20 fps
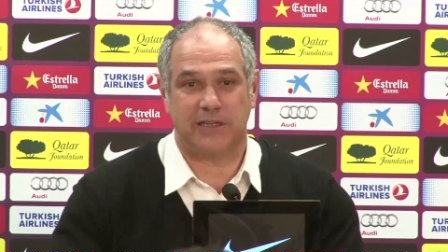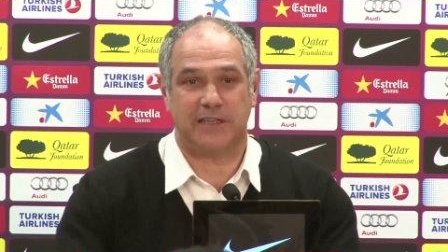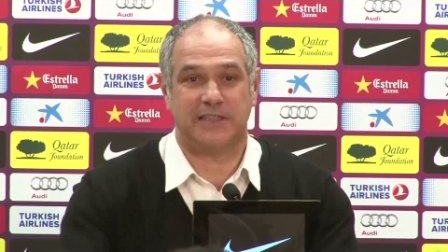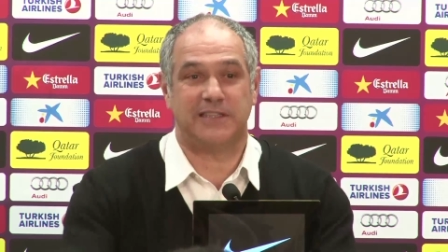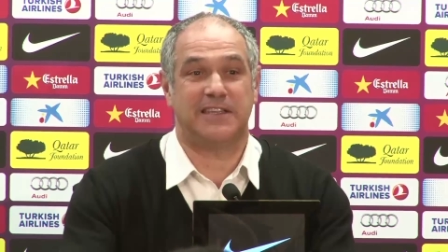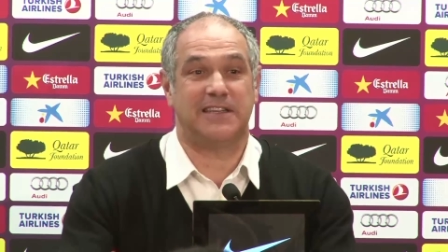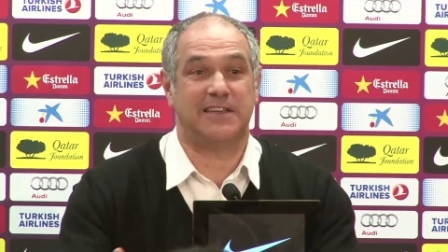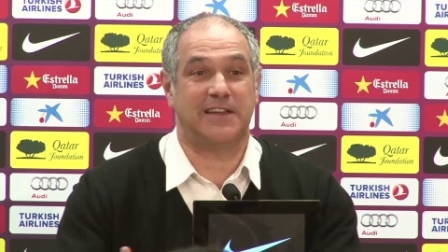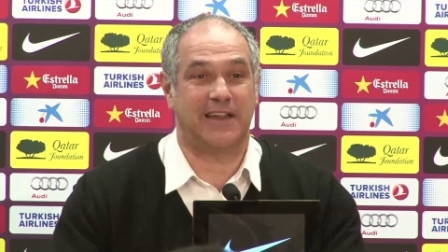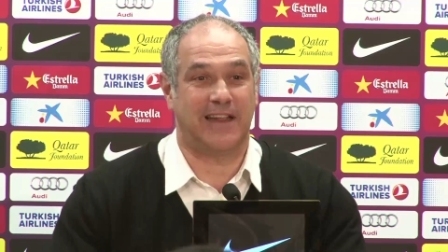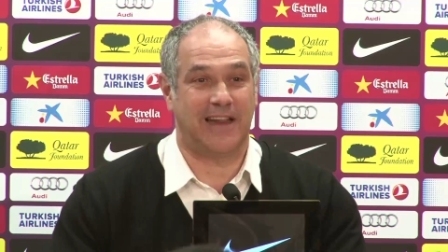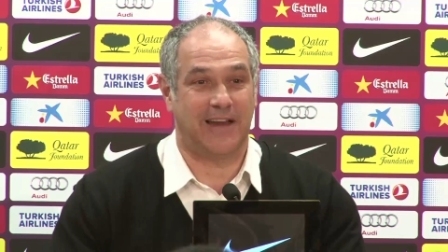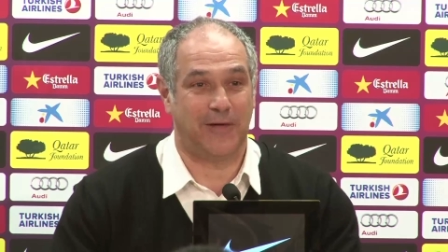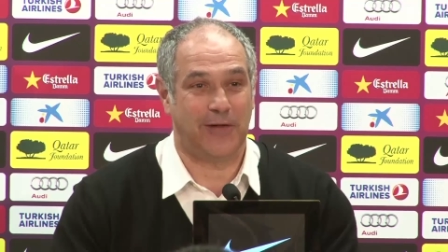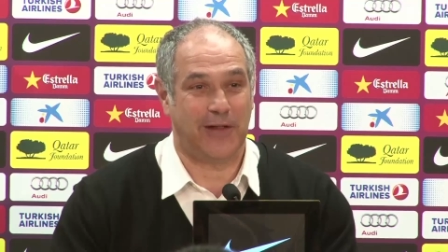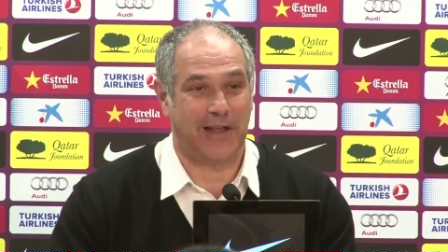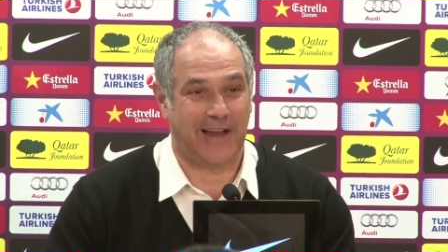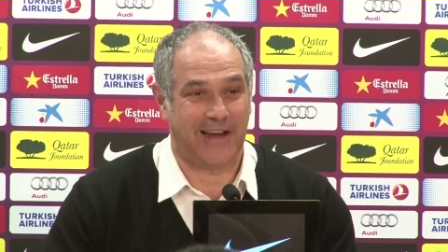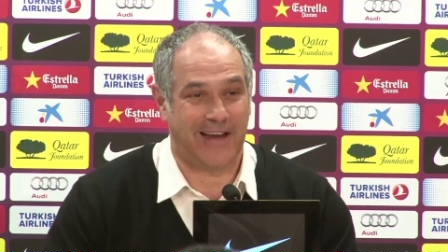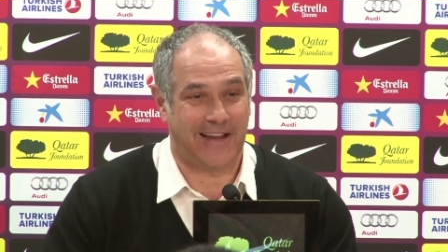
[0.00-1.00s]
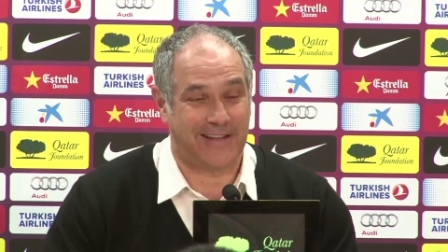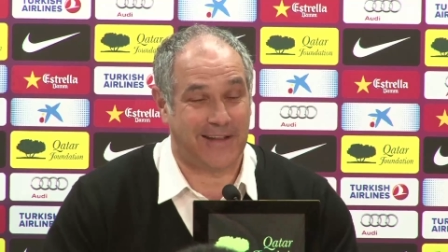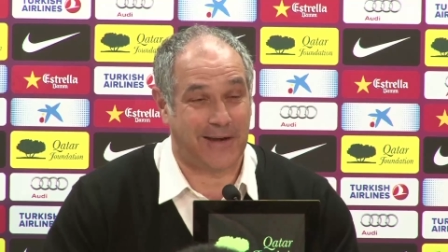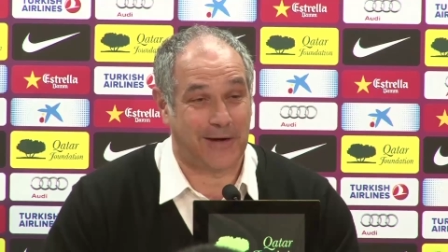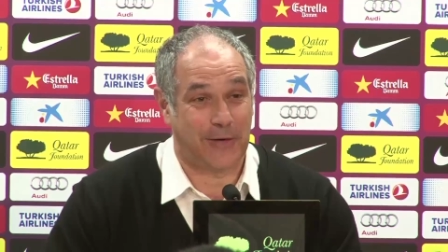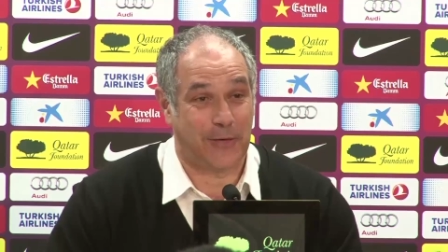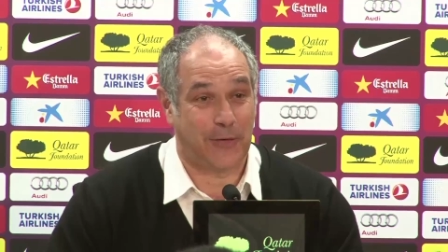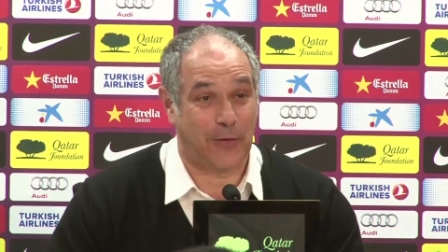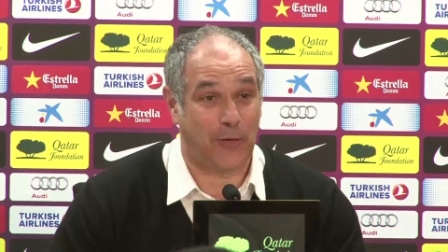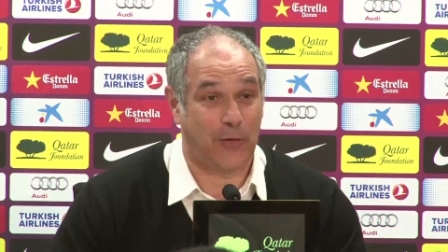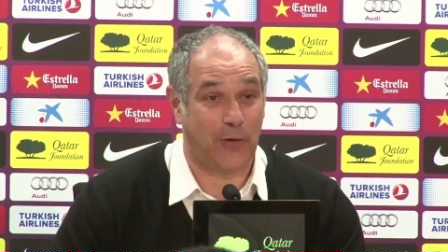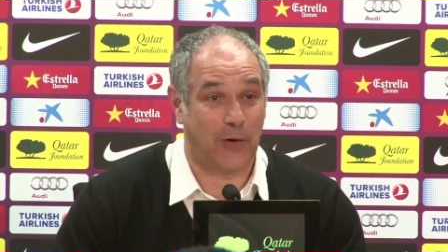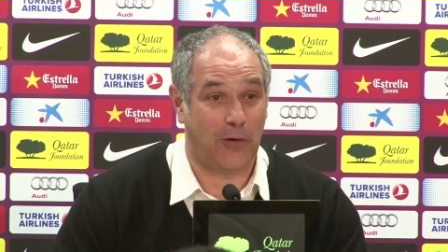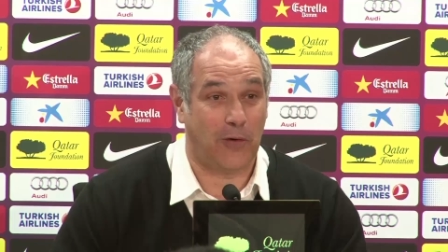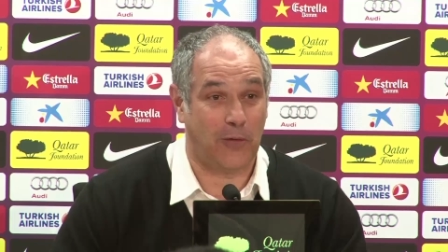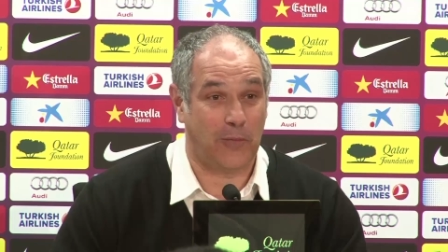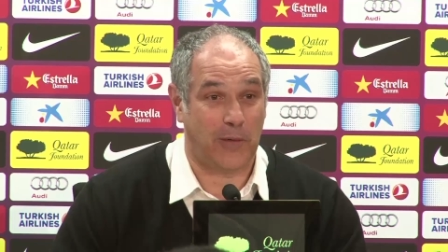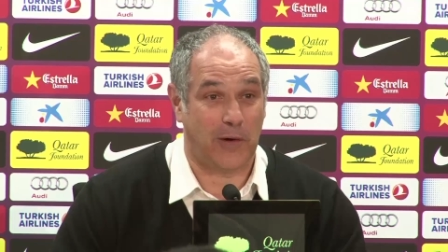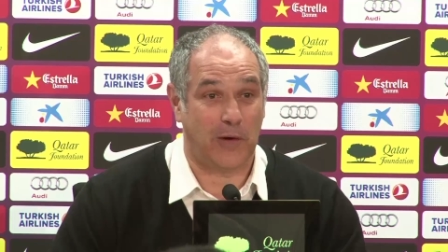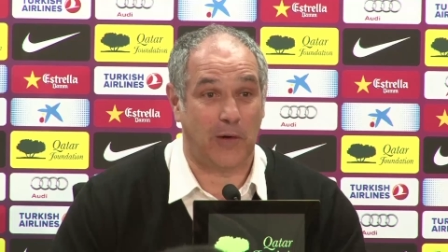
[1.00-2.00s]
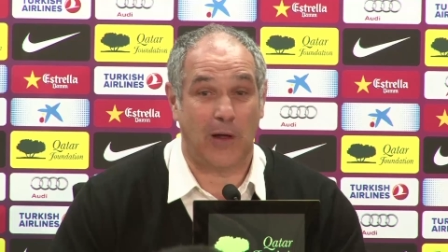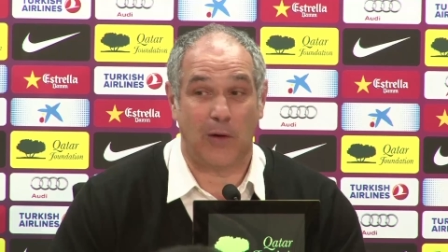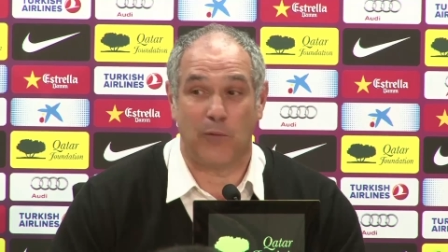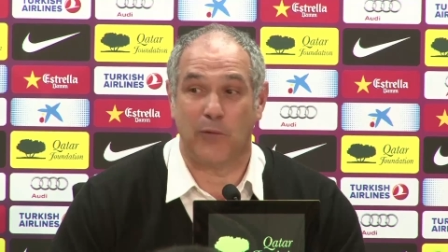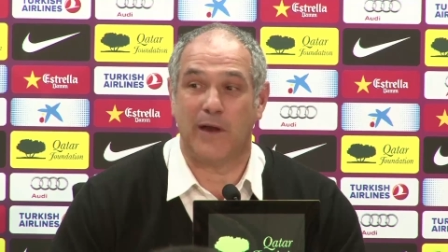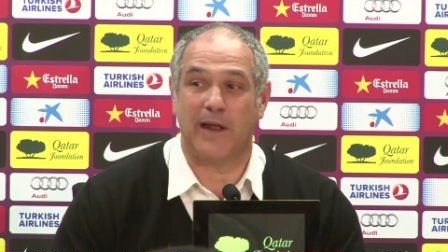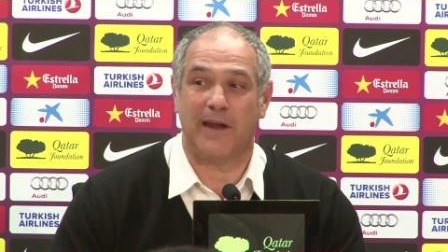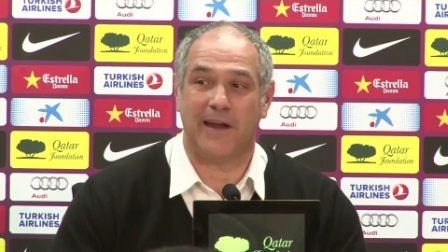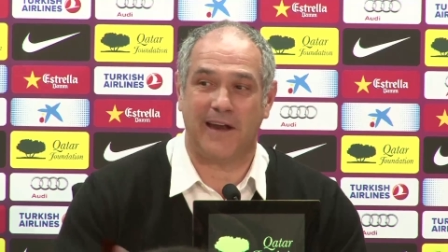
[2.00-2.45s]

surely making gestures and corrections we won't